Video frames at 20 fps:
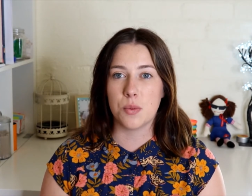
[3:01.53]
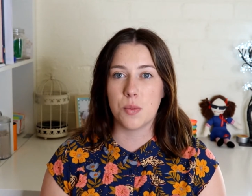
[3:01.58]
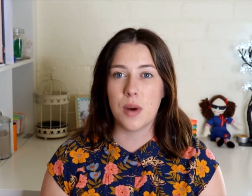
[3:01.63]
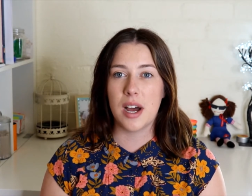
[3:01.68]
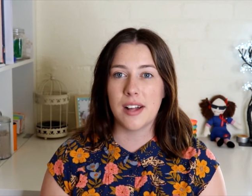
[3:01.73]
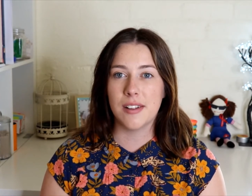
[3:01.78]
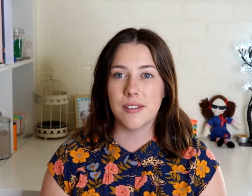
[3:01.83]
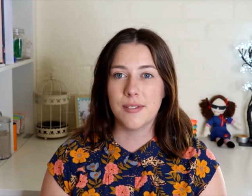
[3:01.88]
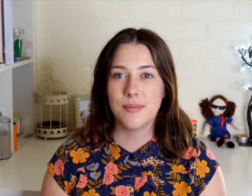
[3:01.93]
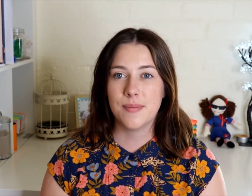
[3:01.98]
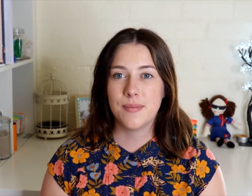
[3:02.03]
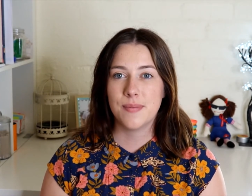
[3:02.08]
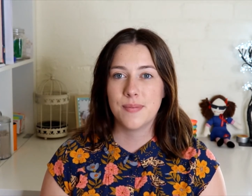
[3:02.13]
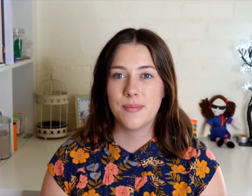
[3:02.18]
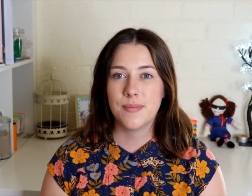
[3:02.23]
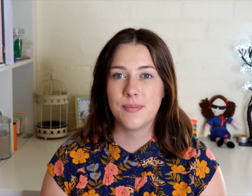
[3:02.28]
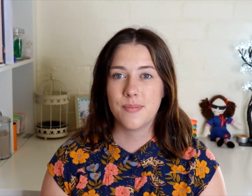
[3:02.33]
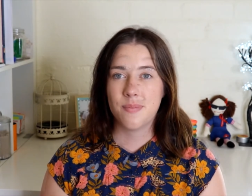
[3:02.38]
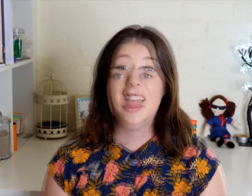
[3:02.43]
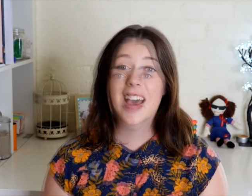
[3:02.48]
well.
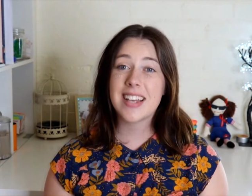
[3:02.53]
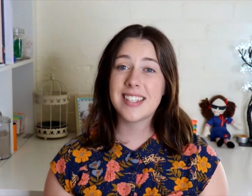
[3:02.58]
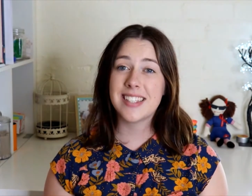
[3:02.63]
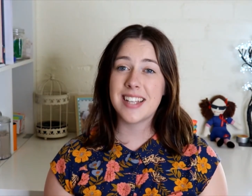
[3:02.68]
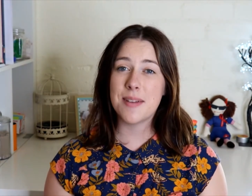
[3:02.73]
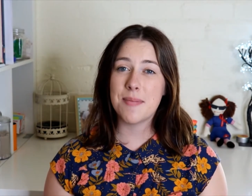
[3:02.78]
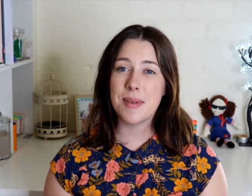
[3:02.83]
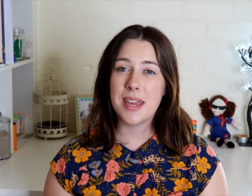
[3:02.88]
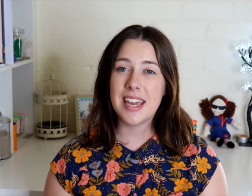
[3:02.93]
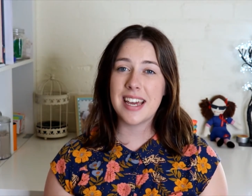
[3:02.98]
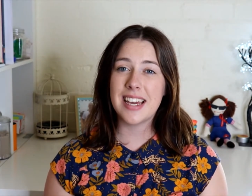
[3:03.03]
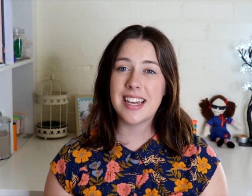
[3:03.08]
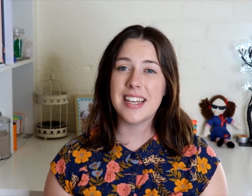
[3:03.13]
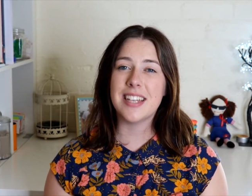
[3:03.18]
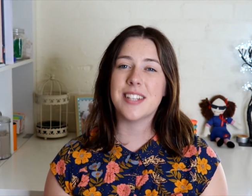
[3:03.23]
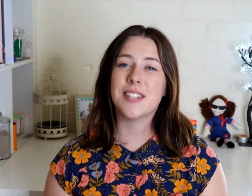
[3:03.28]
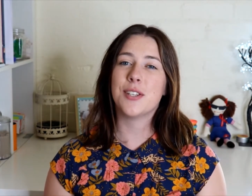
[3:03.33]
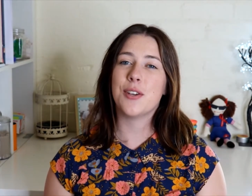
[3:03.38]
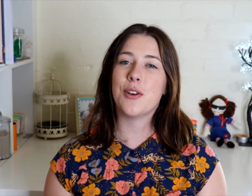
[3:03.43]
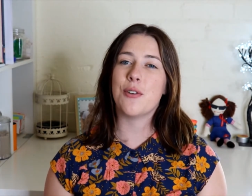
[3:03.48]
The last step here
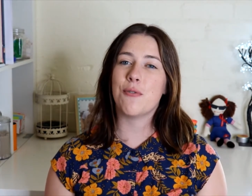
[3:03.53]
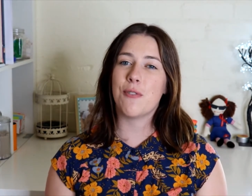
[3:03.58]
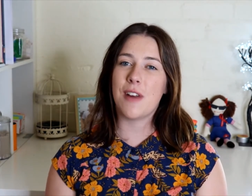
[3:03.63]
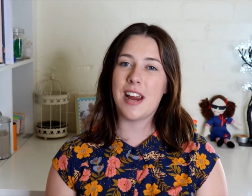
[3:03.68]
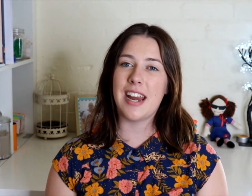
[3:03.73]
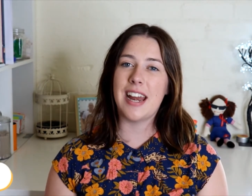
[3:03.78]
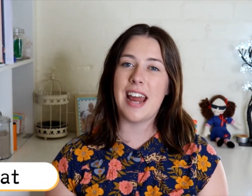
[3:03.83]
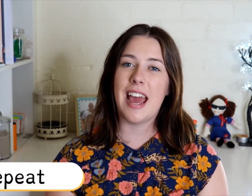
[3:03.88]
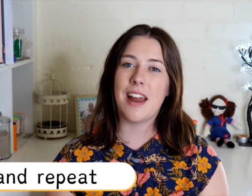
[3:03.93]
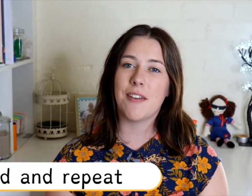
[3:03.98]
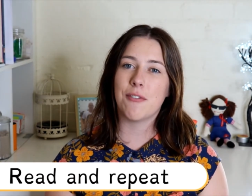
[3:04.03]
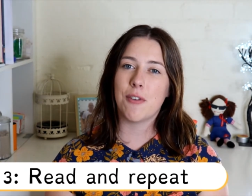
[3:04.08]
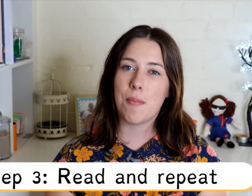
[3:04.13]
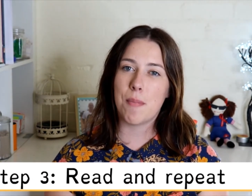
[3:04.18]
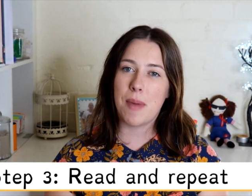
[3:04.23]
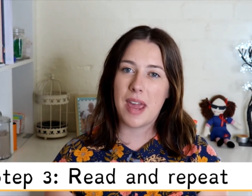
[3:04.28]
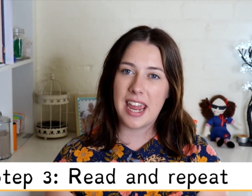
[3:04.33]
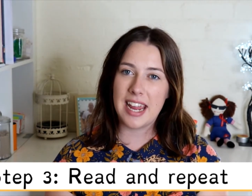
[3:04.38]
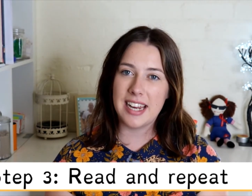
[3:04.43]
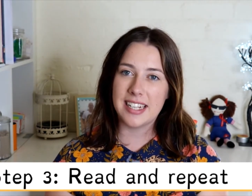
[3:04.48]
is to read and
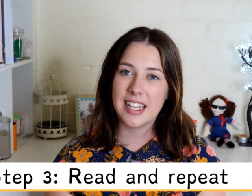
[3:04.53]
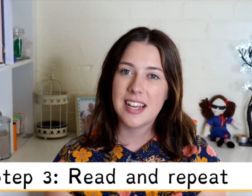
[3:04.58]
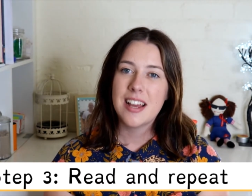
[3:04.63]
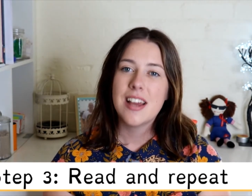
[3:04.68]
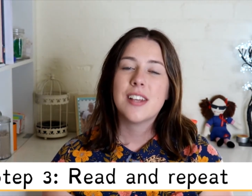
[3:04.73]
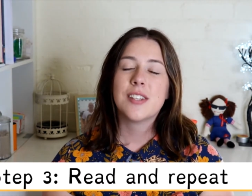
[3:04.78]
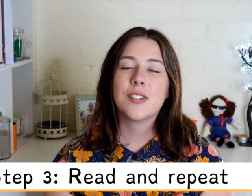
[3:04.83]
repeat.